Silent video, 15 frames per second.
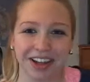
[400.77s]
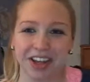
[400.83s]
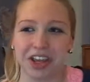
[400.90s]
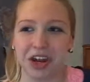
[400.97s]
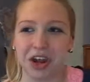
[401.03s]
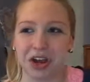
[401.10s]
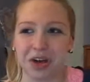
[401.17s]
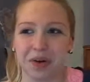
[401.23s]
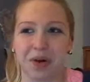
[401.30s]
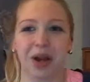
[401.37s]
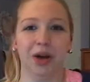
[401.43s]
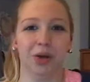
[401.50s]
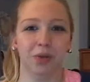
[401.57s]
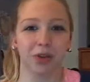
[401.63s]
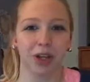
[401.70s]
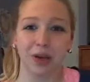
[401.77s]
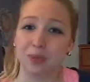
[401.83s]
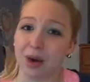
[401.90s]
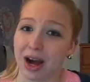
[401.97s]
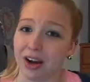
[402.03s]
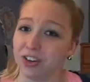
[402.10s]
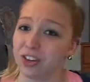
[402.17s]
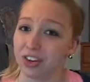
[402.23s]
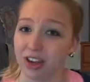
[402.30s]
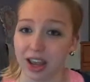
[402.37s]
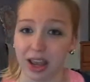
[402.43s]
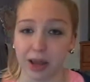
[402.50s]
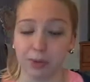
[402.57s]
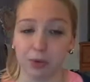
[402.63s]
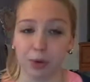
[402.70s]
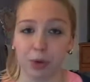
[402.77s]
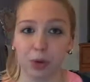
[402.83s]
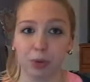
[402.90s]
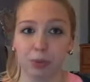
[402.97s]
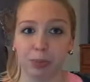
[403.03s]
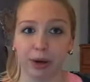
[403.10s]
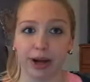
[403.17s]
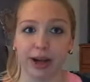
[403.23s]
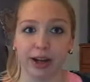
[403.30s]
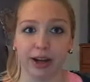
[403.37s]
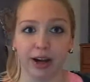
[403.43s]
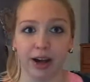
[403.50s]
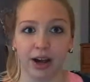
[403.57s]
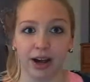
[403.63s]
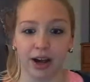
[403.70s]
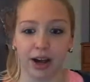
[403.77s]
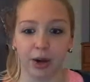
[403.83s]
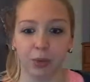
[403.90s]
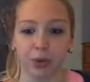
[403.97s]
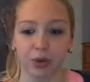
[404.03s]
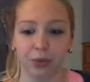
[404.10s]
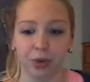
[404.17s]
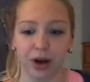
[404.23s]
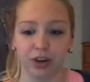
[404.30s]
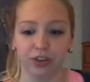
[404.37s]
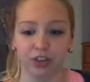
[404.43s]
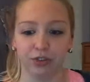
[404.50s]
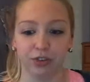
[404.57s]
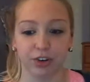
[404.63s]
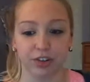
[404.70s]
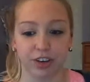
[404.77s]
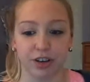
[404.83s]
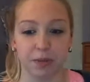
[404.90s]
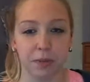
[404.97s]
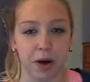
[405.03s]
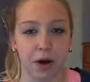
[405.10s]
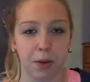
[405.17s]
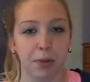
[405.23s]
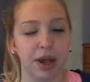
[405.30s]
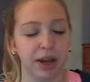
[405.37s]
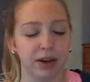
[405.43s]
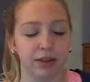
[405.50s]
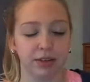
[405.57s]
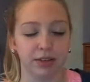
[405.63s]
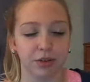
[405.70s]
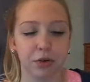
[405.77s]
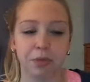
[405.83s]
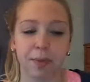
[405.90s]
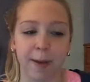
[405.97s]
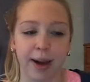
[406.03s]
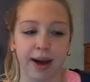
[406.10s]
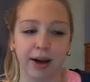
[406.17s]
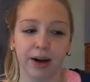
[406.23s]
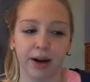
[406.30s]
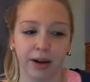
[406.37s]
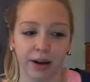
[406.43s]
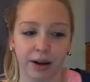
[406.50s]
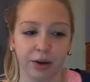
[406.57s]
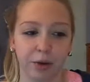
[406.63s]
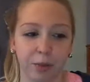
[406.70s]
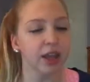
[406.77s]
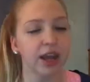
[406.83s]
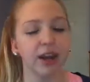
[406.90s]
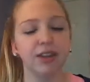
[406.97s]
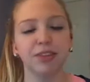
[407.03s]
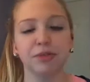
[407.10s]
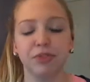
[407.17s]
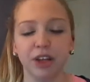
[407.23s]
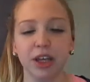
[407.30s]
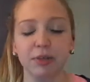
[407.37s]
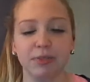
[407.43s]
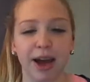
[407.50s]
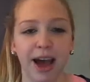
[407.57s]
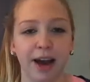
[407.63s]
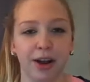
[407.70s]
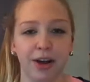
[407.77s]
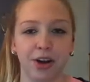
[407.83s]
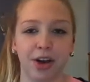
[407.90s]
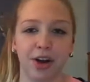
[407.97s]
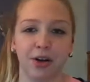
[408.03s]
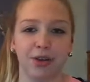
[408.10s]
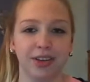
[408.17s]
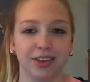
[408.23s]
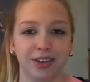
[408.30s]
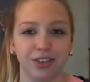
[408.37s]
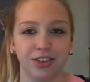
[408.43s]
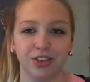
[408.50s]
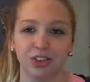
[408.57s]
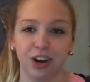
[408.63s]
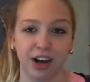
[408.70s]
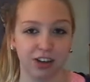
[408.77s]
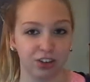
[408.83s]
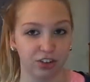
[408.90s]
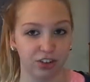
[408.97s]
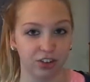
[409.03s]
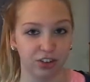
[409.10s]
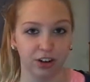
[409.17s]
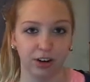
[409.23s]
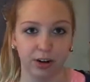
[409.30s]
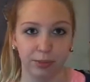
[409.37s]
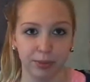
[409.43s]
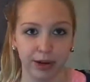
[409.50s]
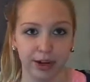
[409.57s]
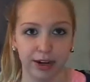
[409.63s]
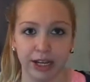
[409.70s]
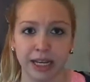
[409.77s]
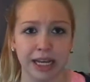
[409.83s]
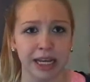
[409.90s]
You know, I don't really watch cable, but I will watch it for Teen Mom, and it's so bad, I know. It's really bad, I know. It's such a trashy show, but